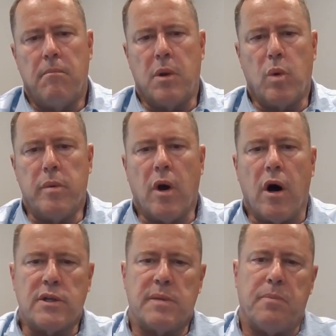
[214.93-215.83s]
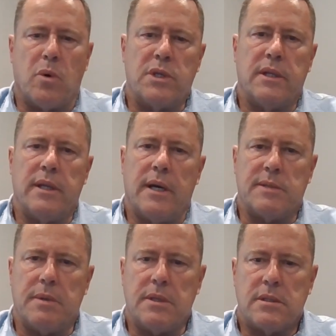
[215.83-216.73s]
But women aren't supporting their
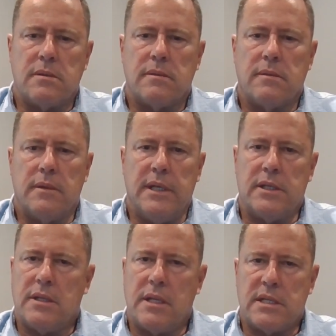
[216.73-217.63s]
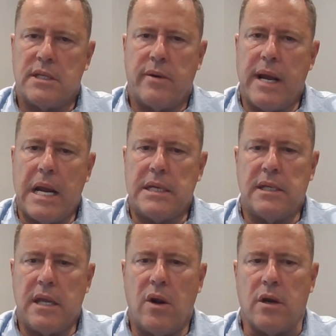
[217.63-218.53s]
husbands. This is the reality,
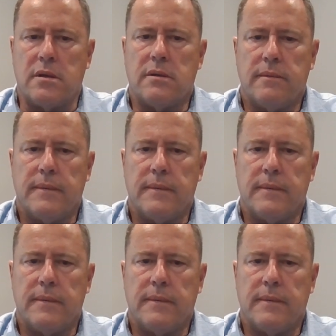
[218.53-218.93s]
they're not.